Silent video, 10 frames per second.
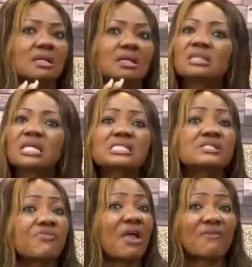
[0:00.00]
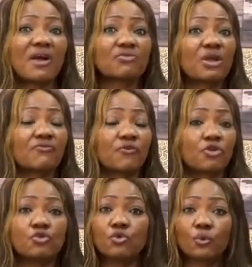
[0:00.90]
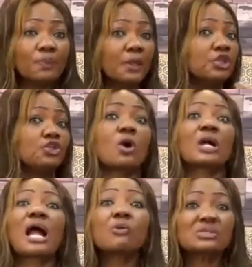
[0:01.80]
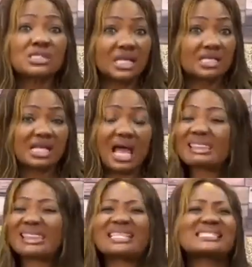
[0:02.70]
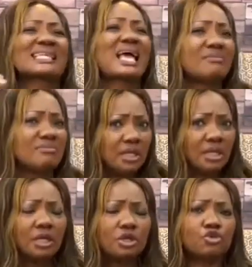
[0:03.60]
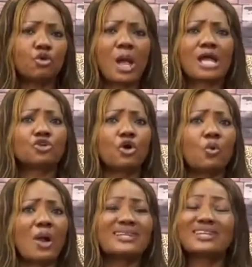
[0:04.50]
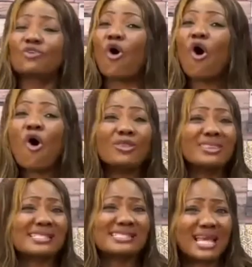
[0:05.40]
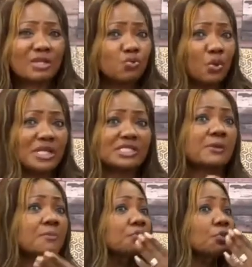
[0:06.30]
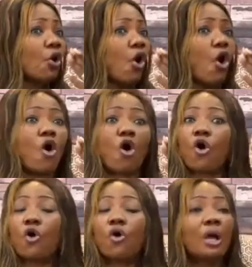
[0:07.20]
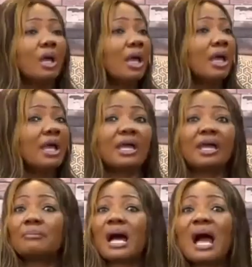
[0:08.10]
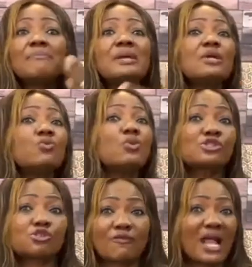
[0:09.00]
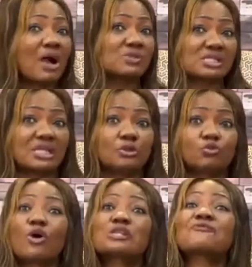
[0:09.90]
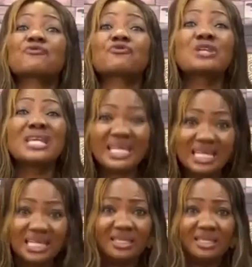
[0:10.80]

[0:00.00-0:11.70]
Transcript: This is 500 for you. Your counselors, at the time you had your wedding, all the 10 weeks or how many weeks of counseling was free.